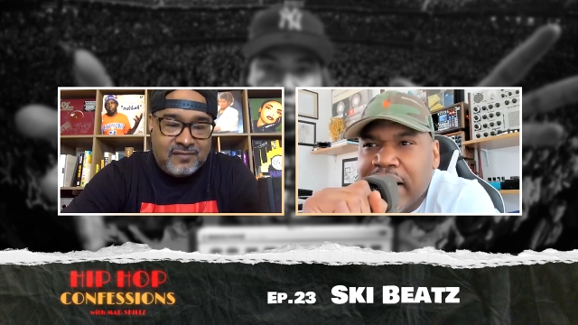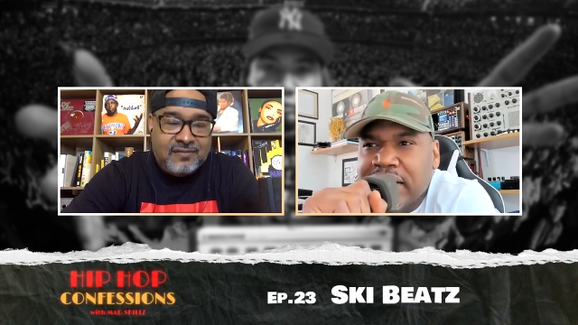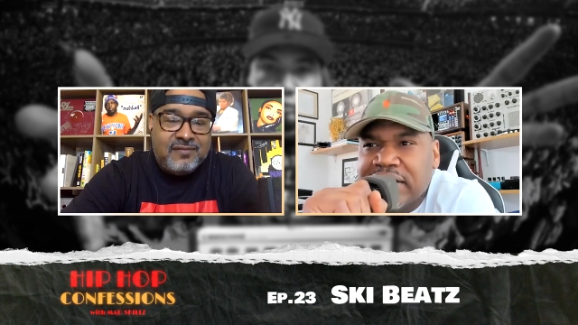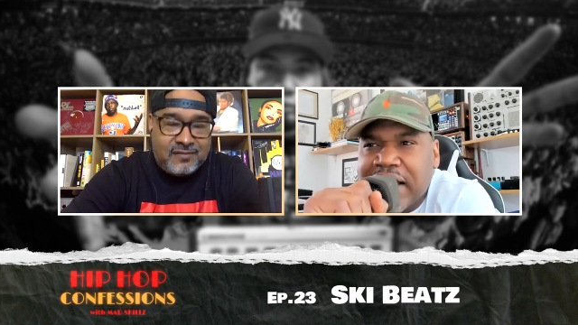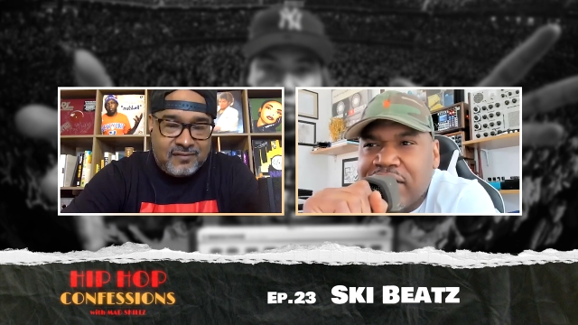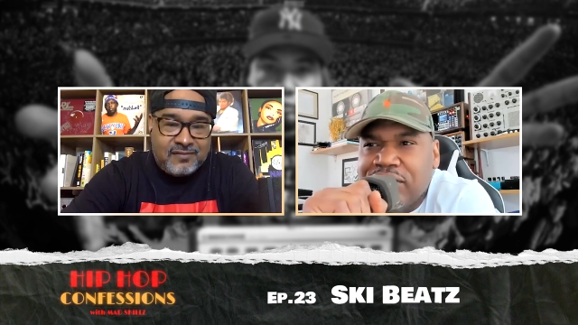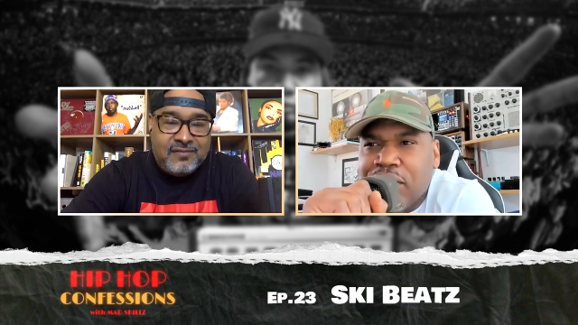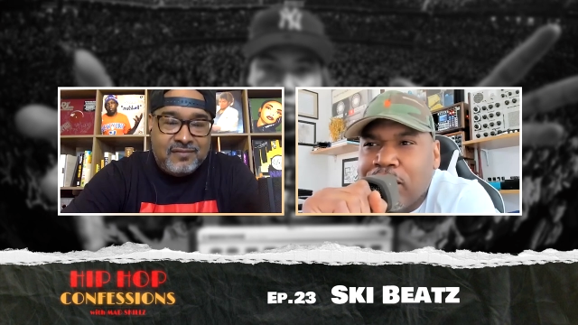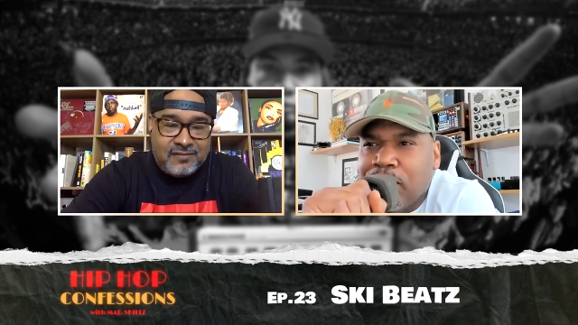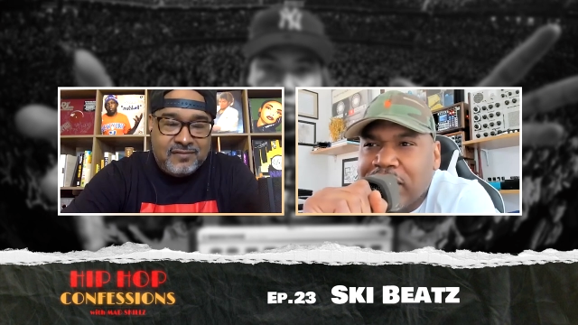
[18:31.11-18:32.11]
Speaker 1: And it's like, you
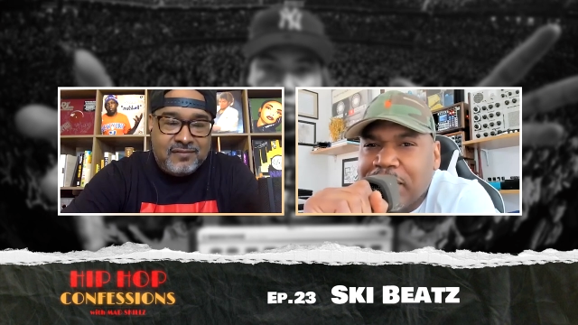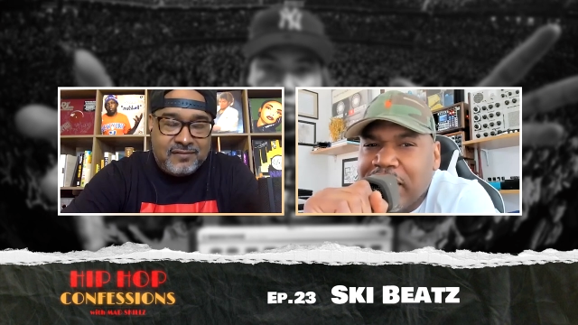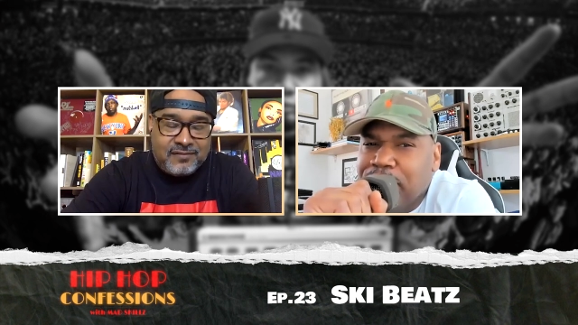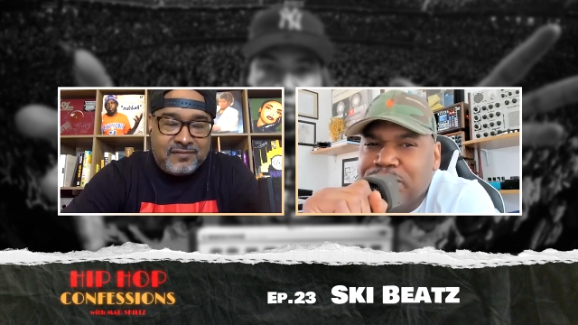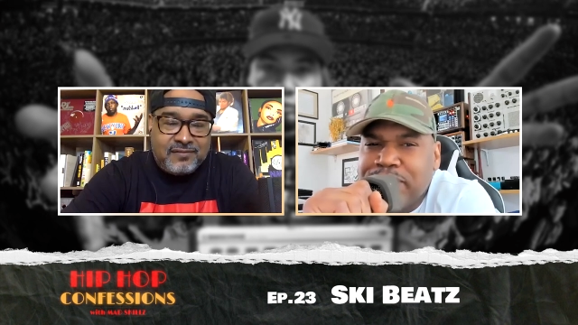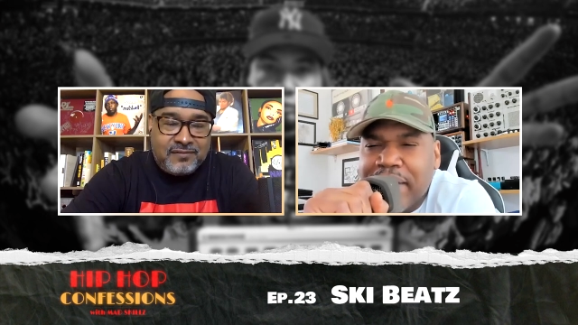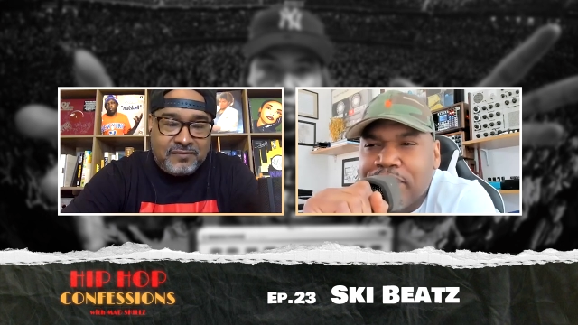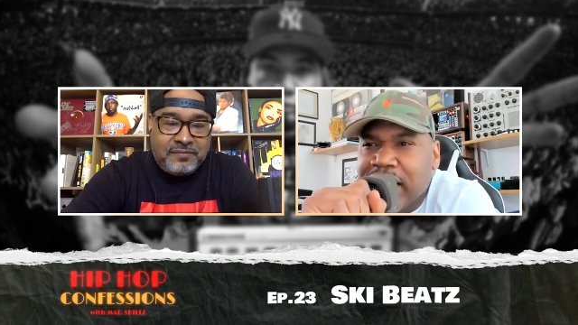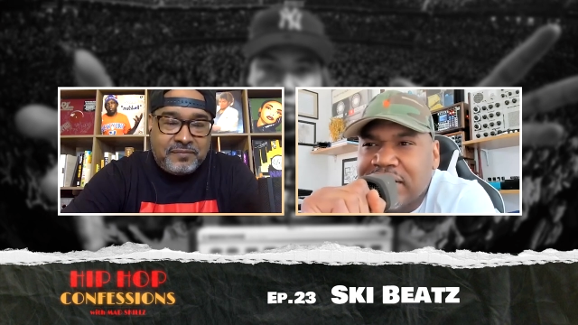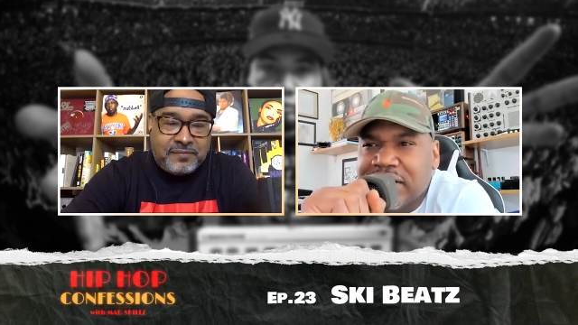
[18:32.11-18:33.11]
know, he was painting
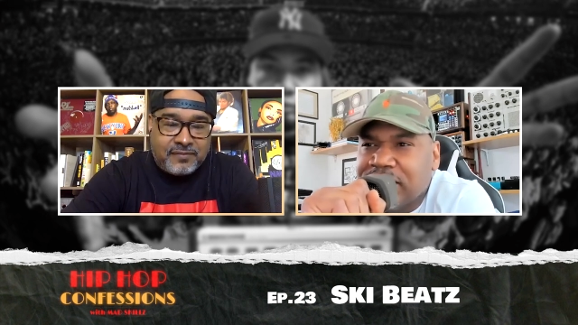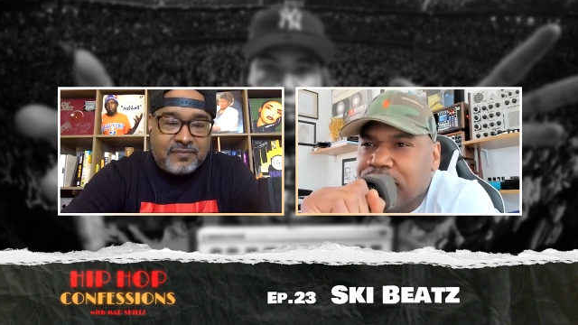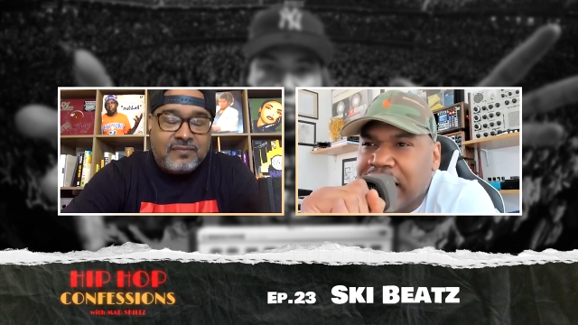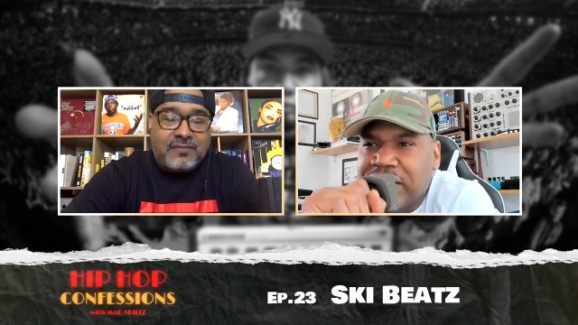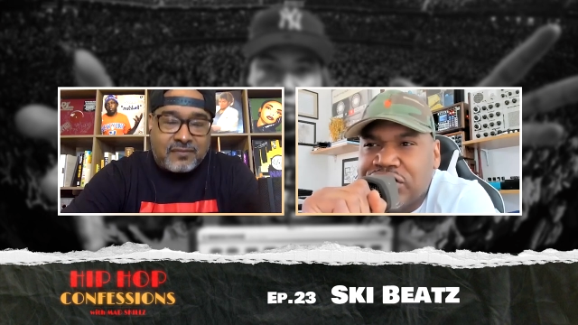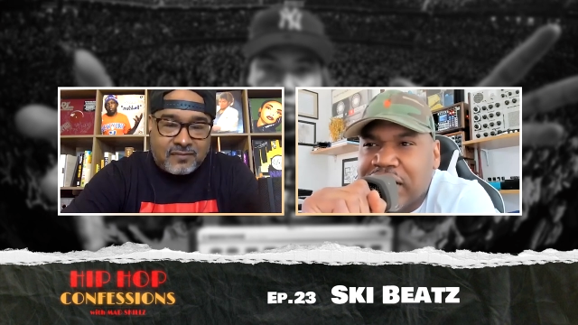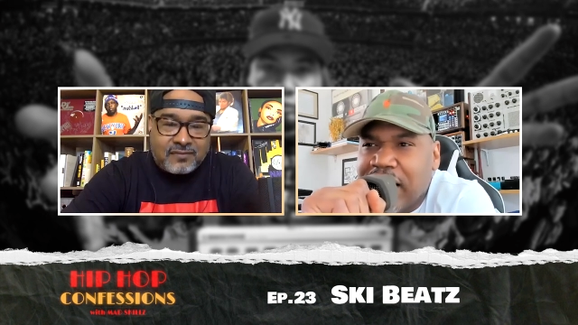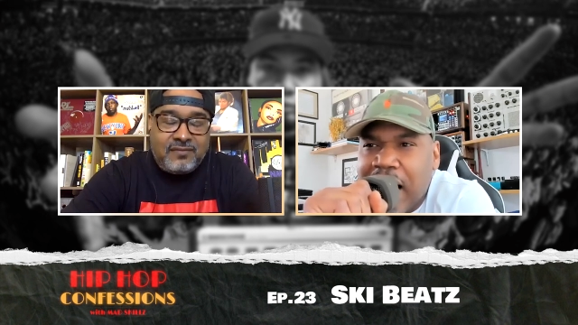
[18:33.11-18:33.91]
pictures with that shit.